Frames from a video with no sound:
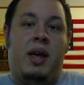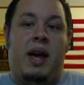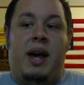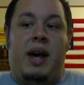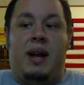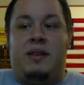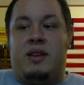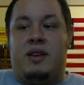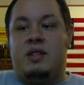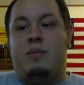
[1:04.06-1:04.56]

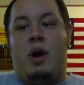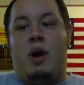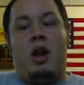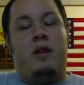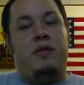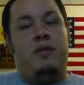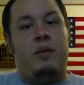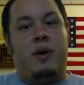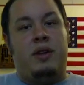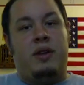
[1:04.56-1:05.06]
And it doesn't matter
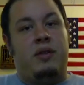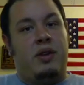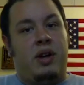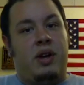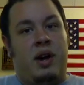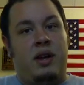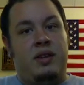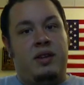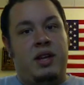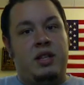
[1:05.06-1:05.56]
if you entered the
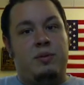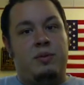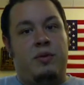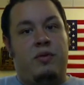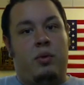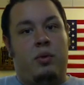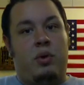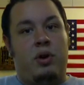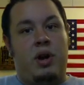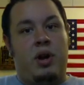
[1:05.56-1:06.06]
contest
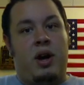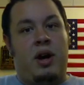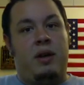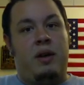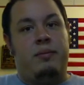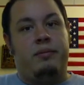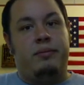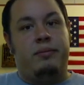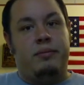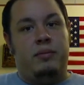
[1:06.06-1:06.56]
before or
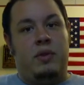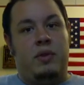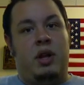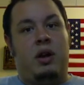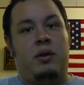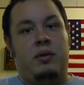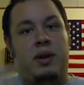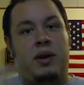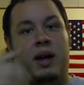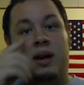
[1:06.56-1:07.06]
not. You
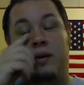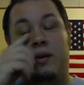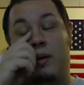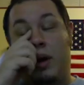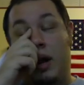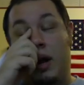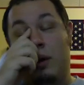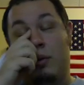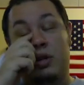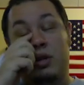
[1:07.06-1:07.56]
know, any,
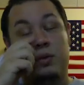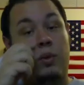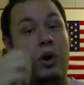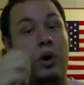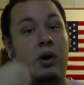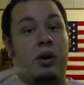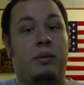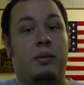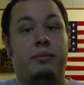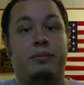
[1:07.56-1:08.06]
anyone's
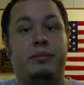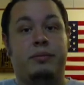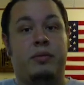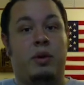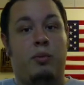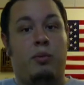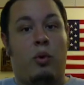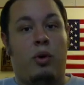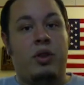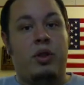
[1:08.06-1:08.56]
welcome.
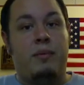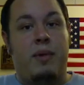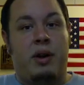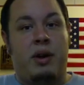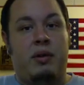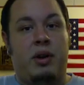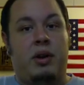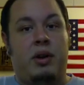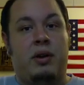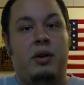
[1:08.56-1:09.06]
The more the
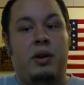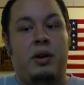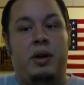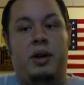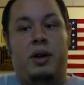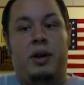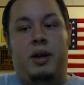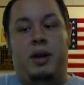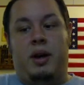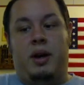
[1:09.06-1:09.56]
merrier.
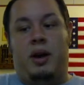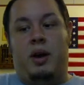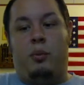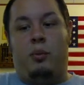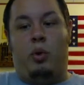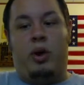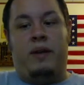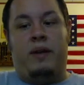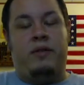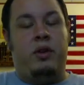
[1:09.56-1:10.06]

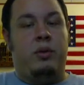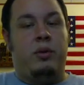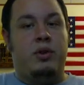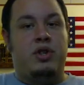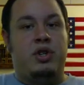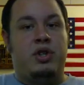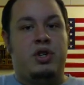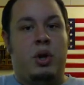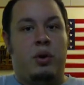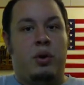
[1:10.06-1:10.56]
Um, all you have to do
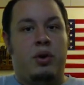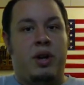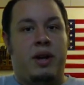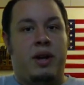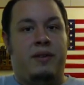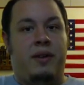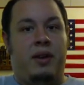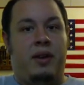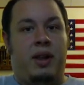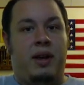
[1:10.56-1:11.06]
is just show your
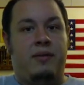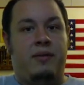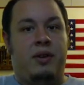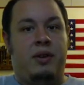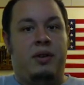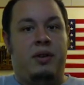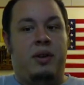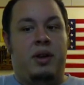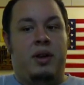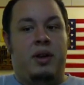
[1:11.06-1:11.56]

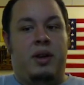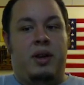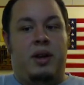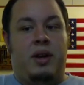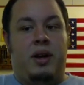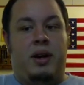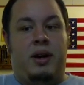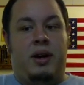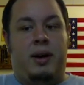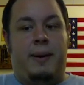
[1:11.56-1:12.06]
1911.
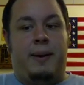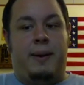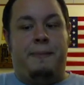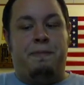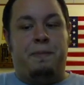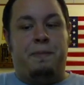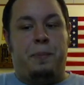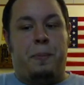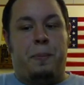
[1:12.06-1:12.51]
Um,